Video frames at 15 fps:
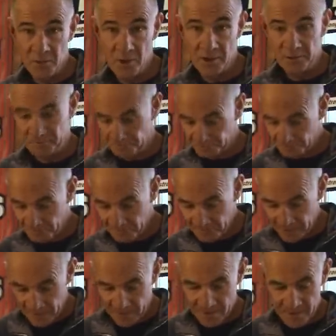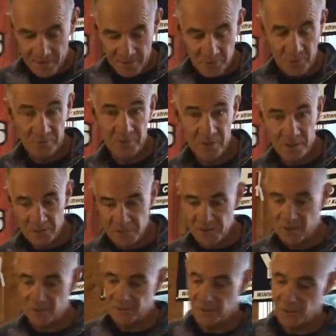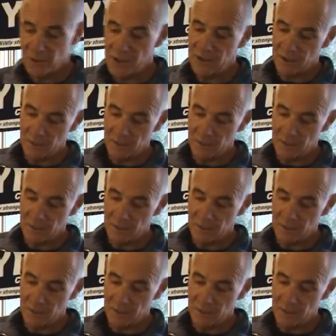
on. What I've done is I've created a